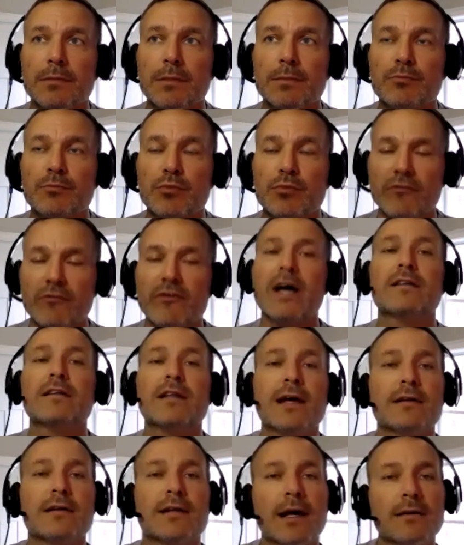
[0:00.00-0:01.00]
providing
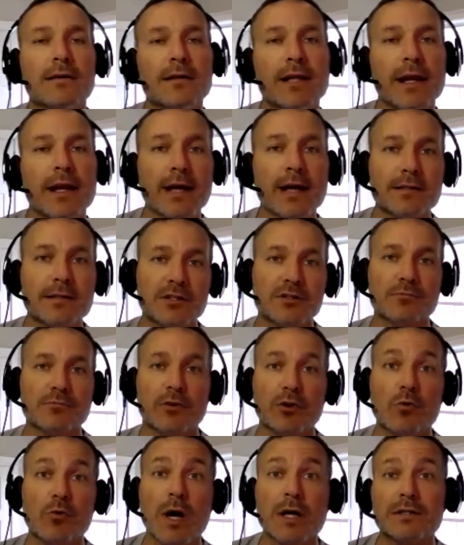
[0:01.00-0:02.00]
that access
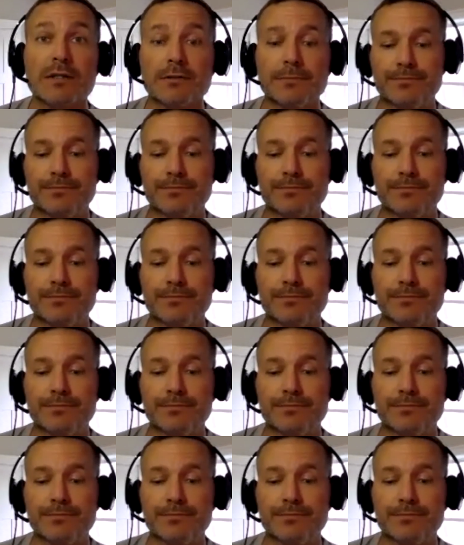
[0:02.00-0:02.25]
request.